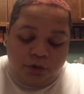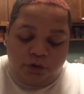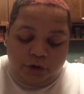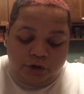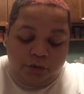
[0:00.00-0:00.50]
or you
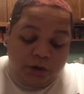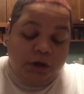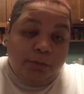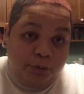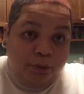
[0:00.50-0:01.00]
can do the
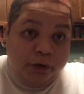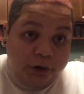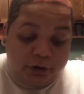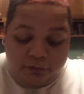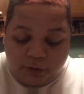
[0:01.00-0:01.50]
double
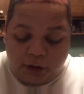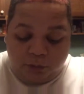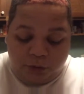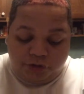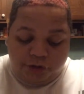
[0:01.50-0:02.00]
boiler effect,
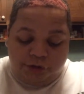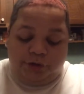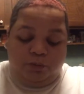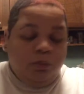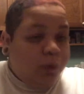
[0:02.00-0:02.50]
which is
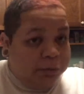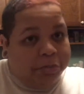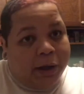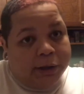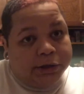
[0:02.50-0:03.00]
one
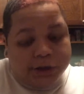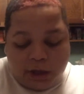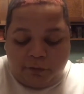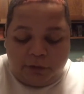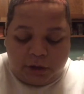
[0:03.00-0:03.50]
pot
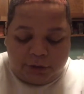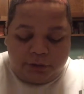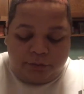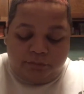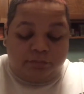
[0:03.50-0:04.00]
inside of
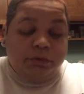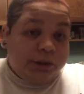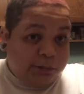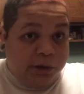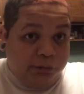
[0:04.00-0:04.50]
another.
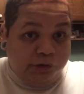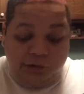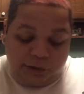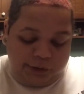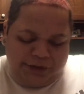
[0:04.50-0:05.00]
That's what I'm
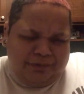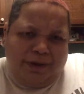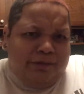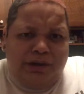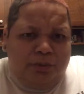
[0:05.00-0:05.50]
using because I don't
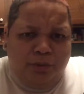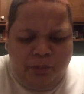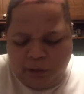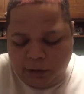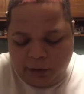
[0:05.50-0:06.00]
have a double
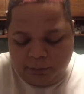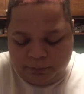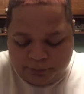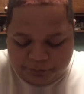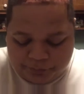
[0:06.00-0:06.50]
boiler.
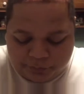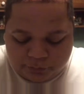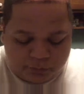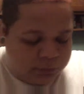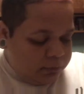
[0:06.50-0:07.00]

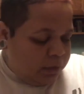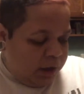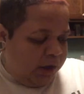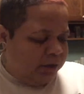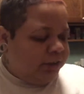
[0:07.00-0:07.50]

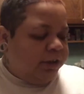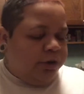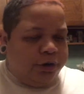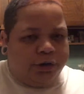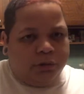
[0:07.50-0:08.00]
And I said
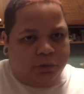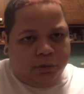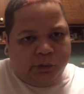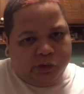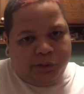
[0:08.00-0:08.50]
courier
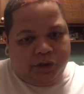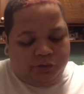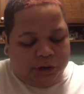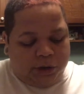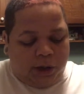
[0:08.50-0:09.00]
oils, but it's
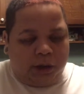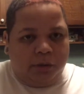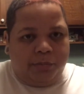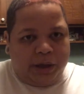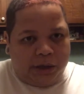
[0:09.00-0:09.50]
really like the
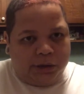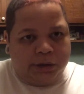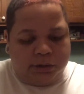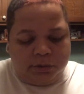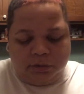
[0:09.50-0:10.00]

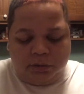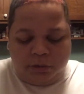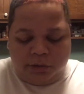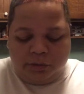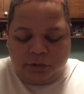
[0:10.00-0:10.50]
base
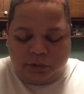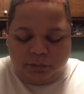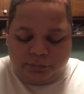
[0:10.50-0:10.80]
oils.